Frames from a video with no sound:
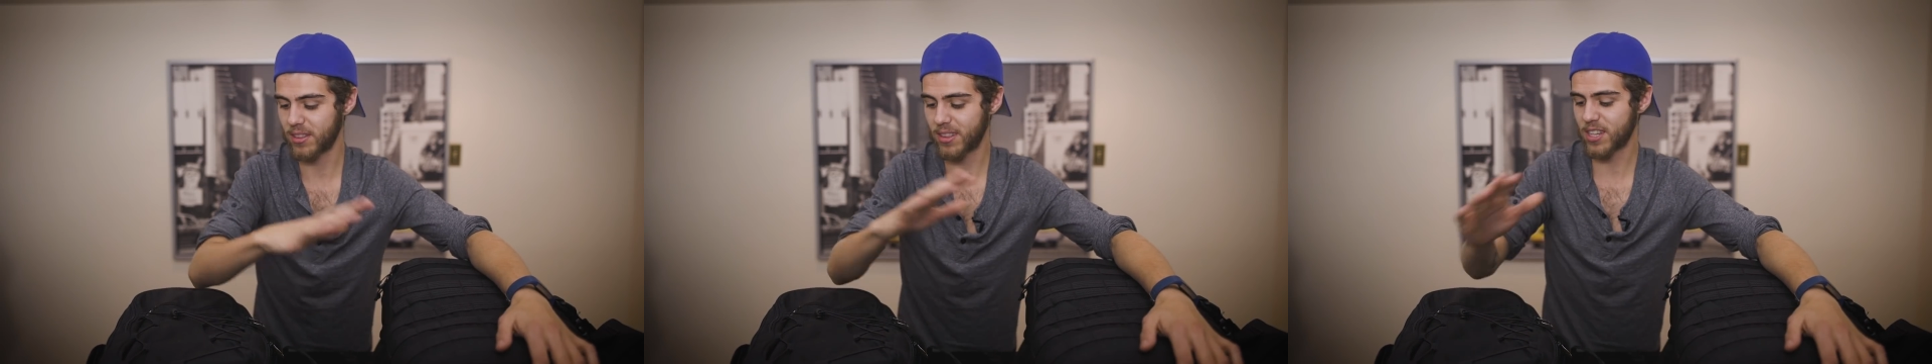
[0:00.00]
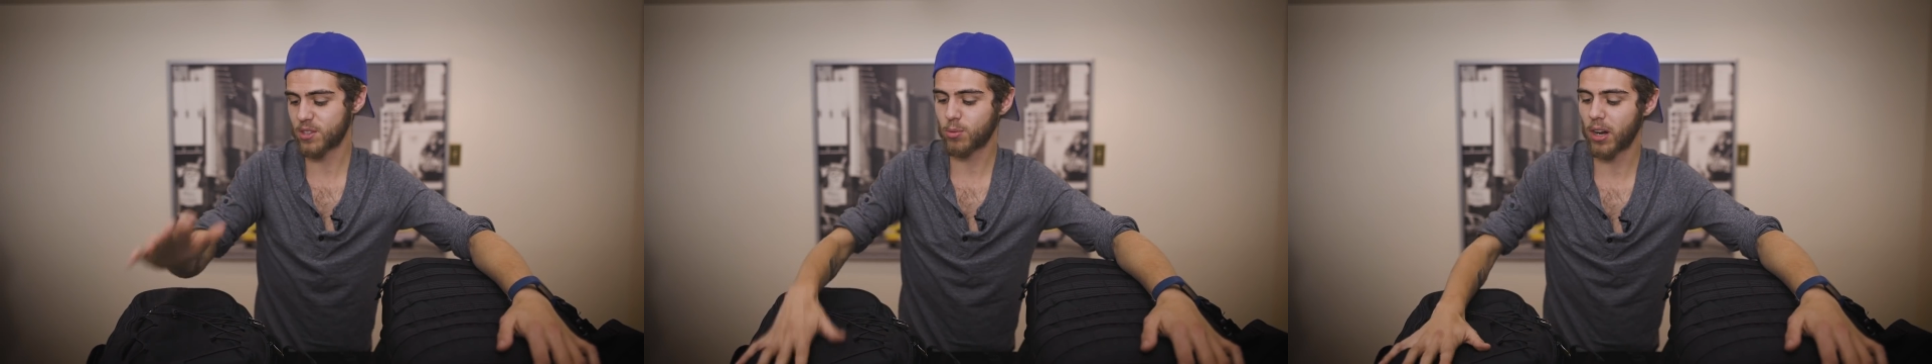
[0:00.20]

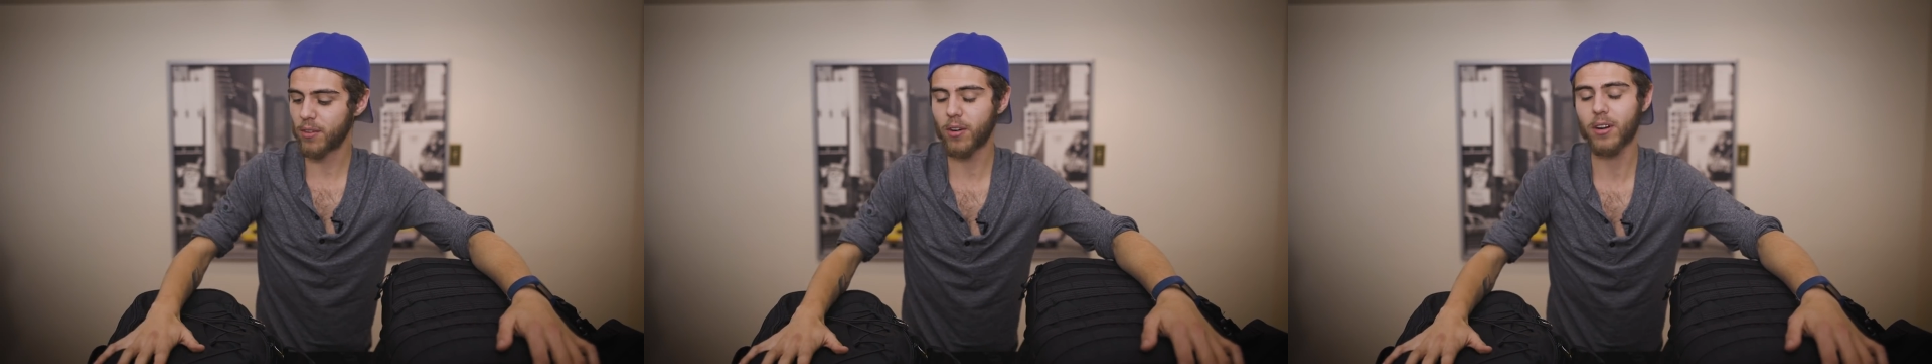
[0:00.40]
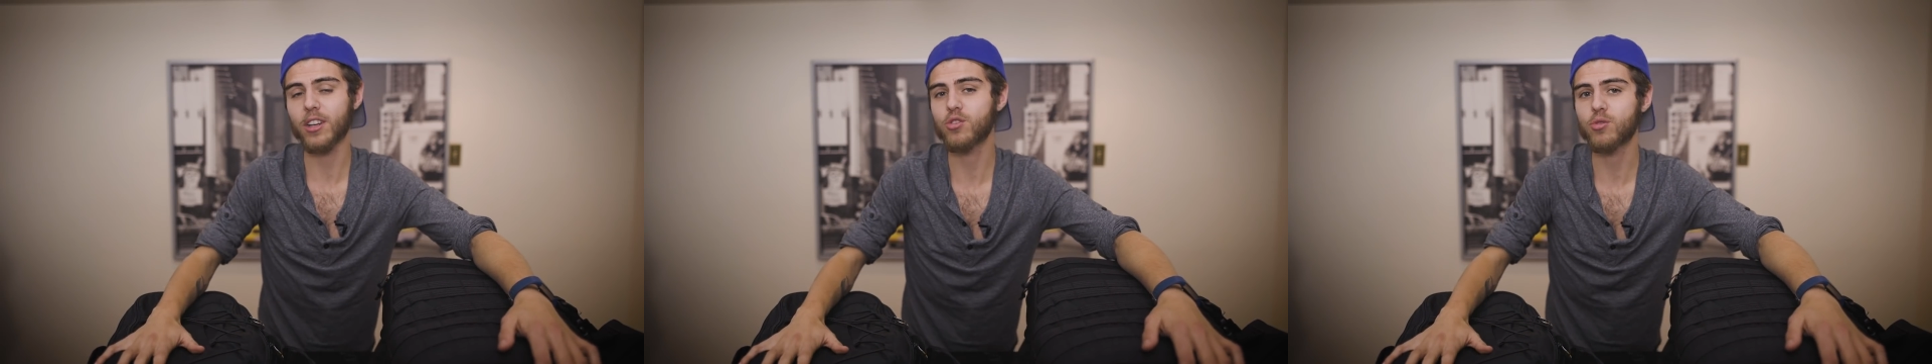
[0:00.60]
and this one
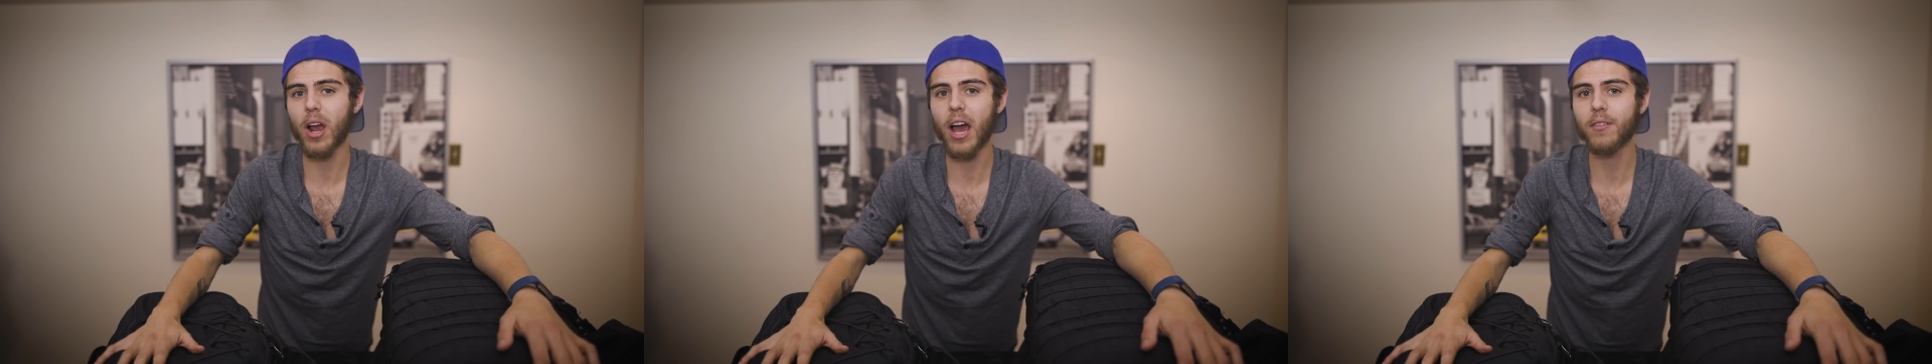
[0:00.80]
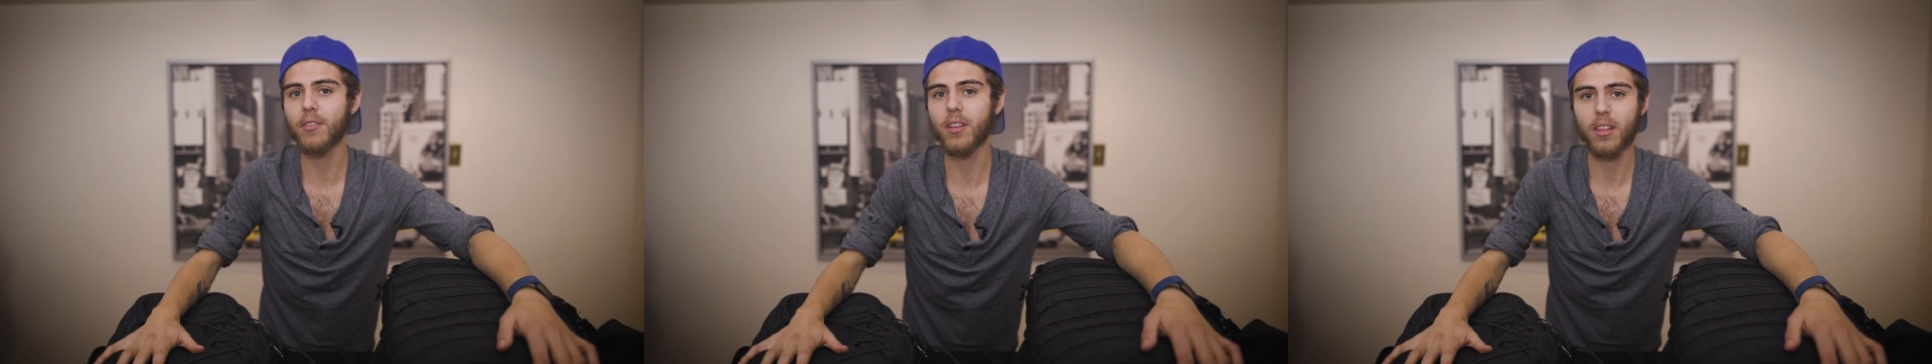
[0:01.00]
I've already
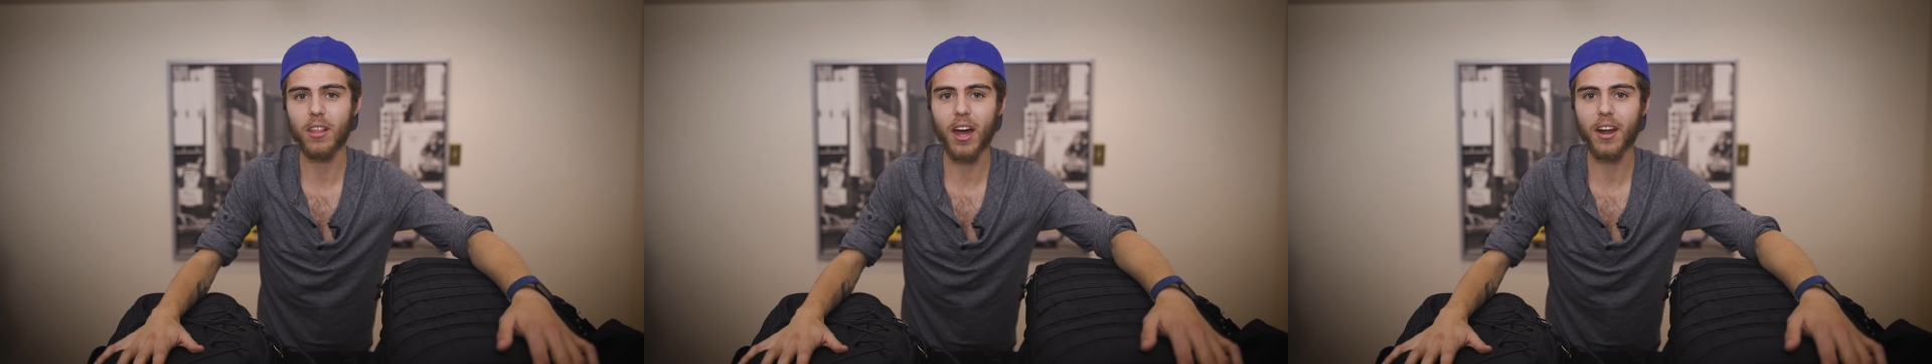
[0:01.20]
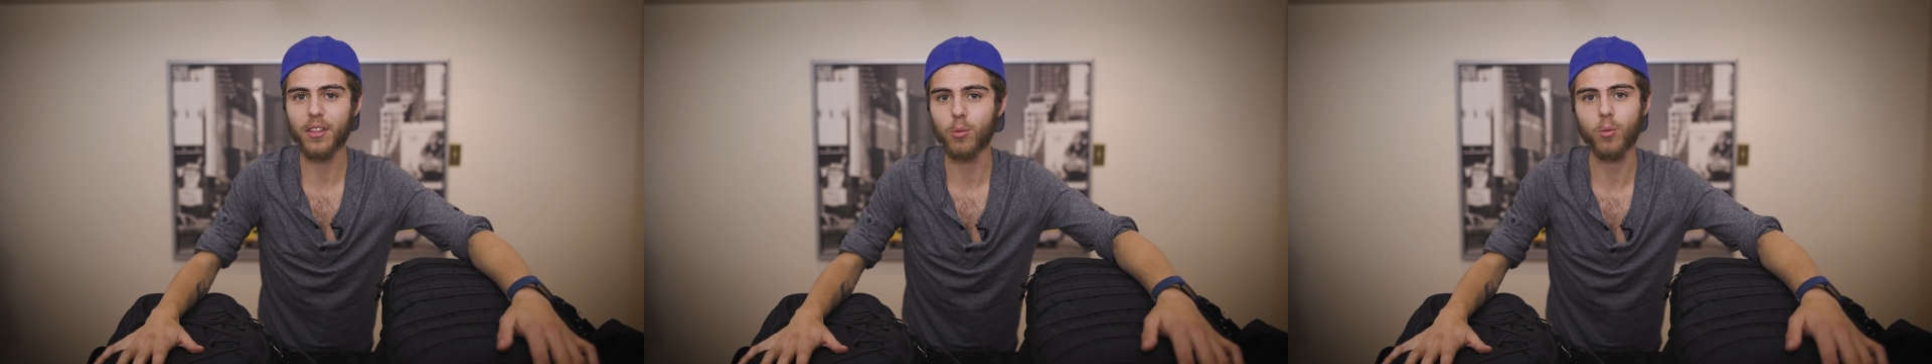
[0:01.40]
traveled a
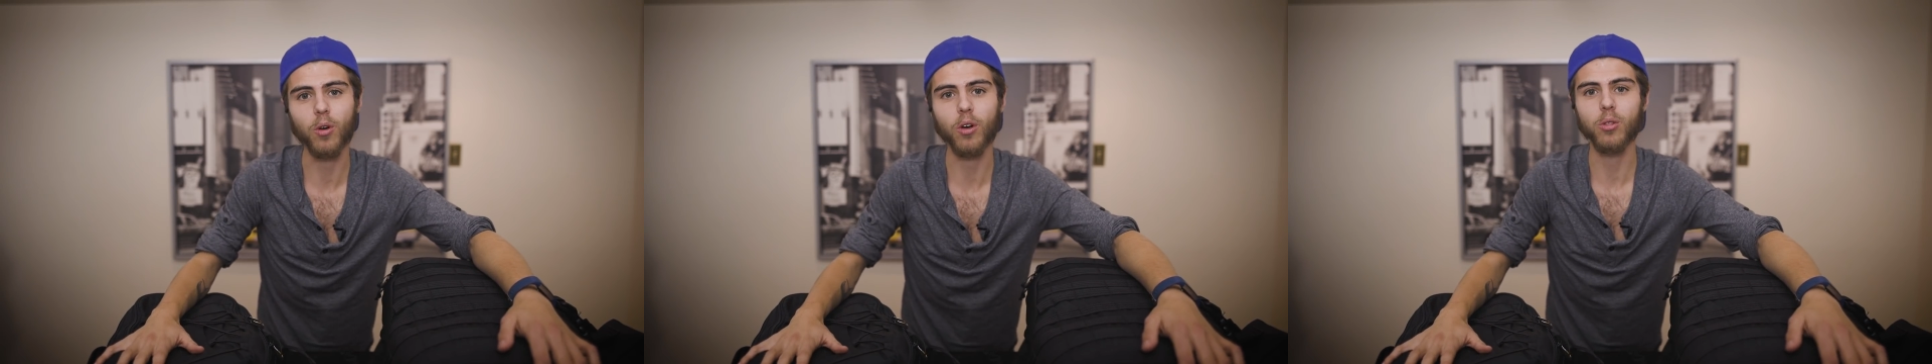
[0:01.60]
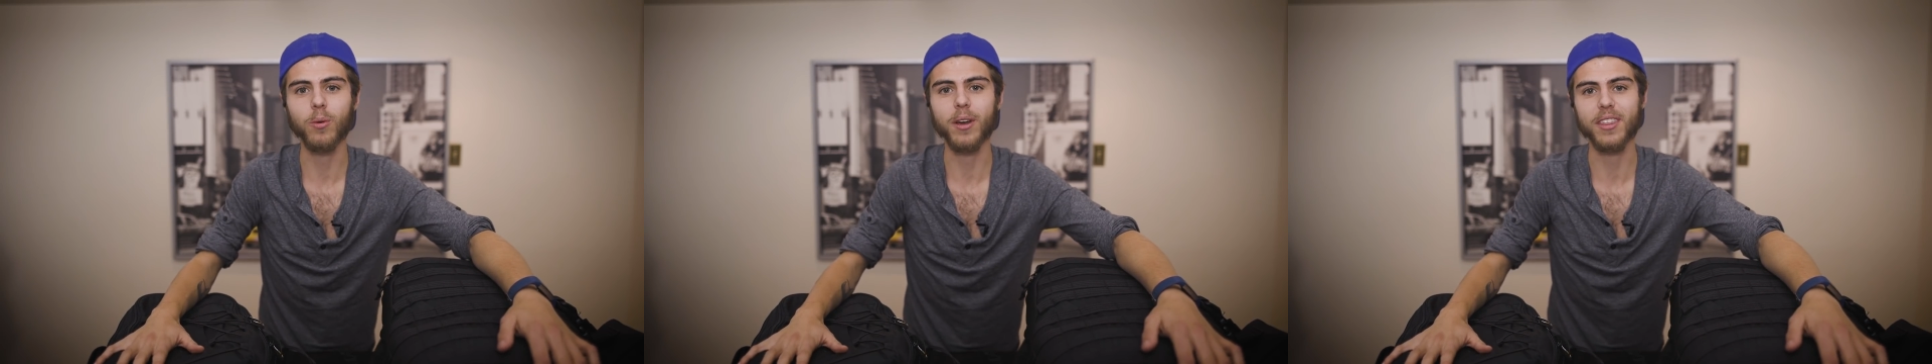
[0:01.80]
lot of the
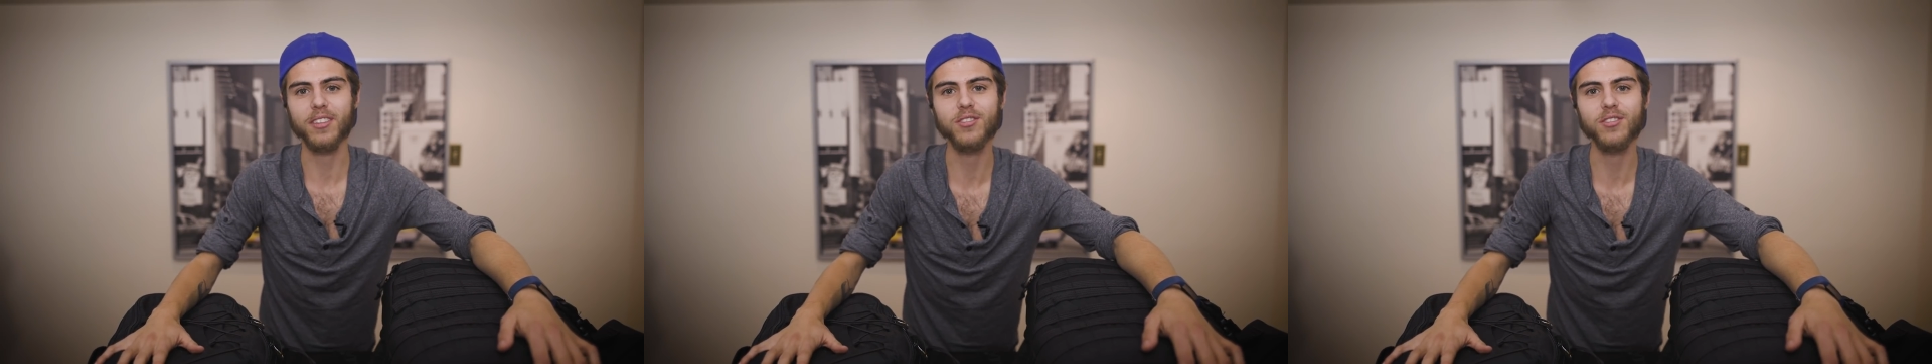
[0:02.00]
world with.